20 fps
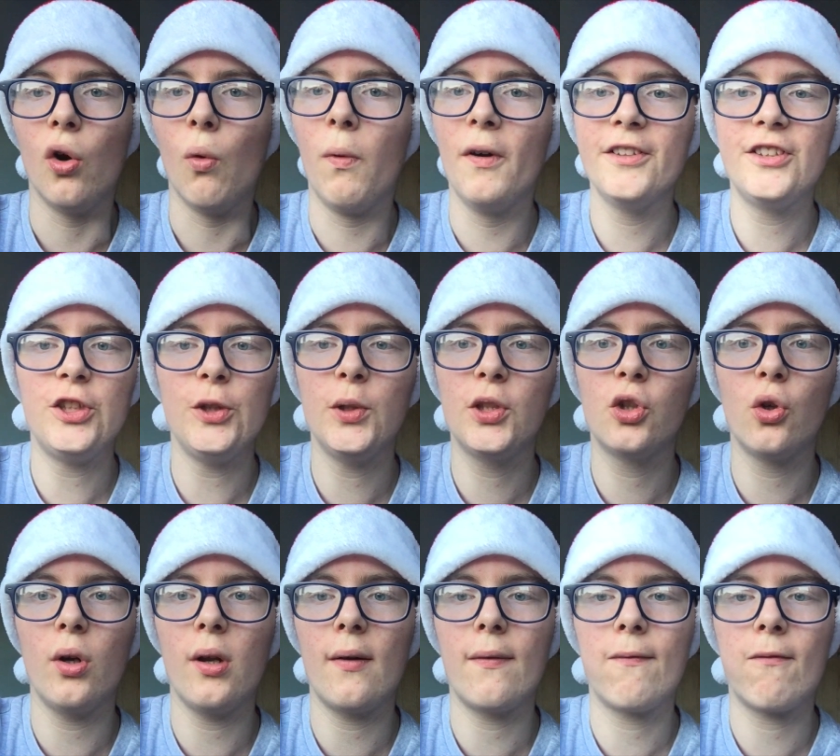What do you
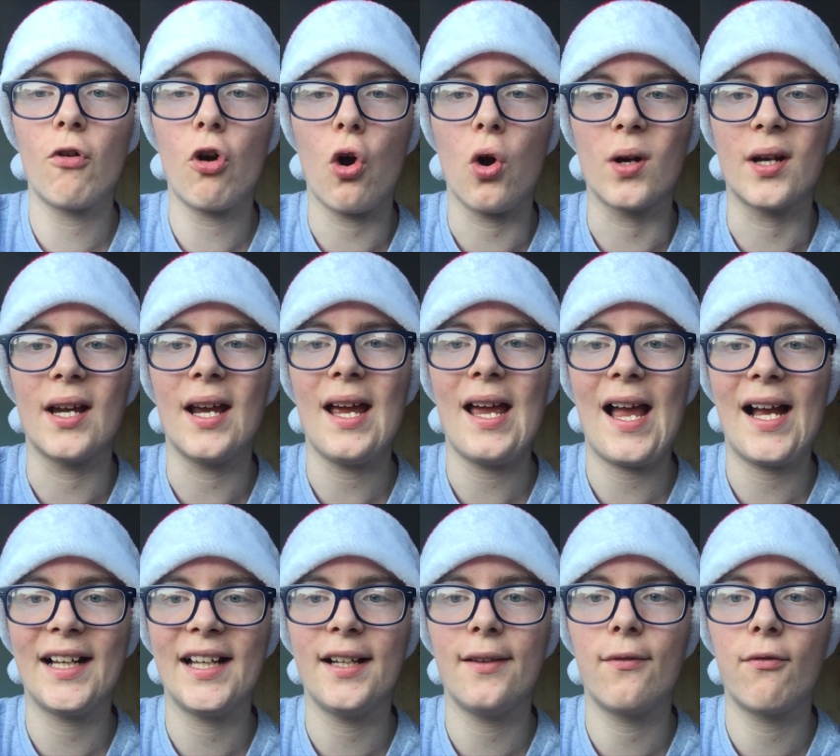call a frog
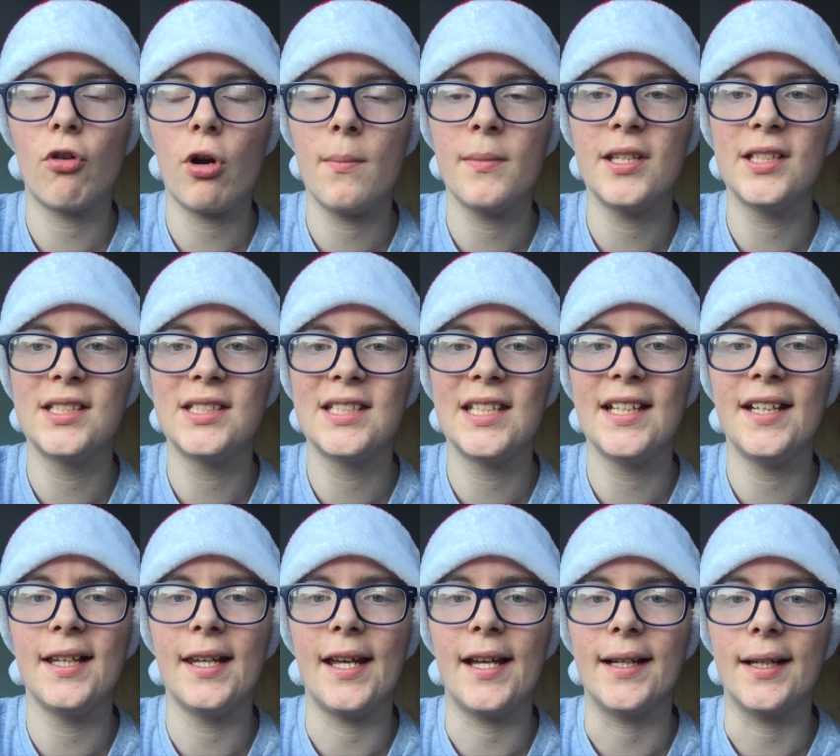hanging from the
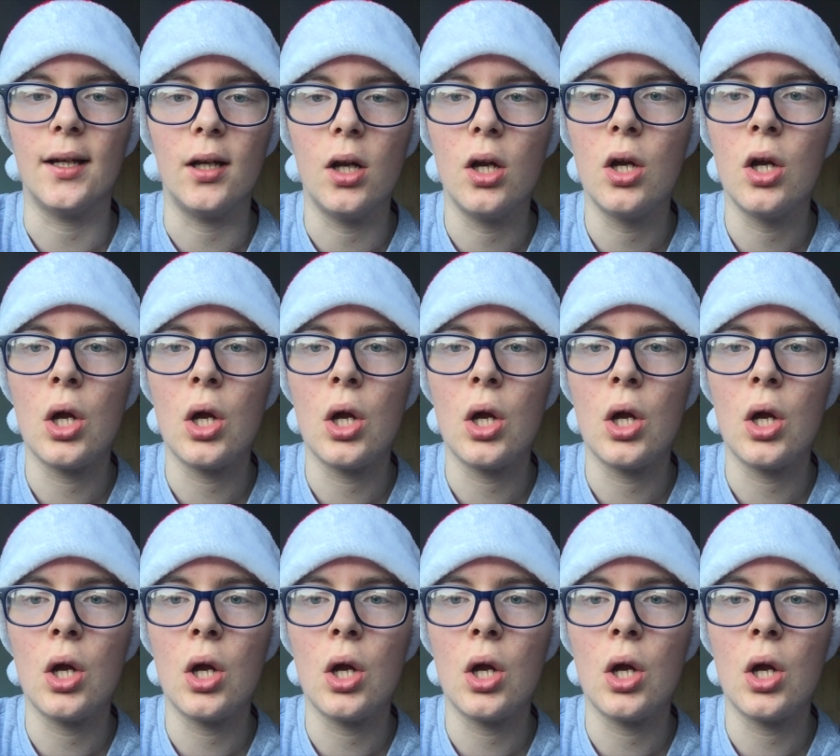ceiling?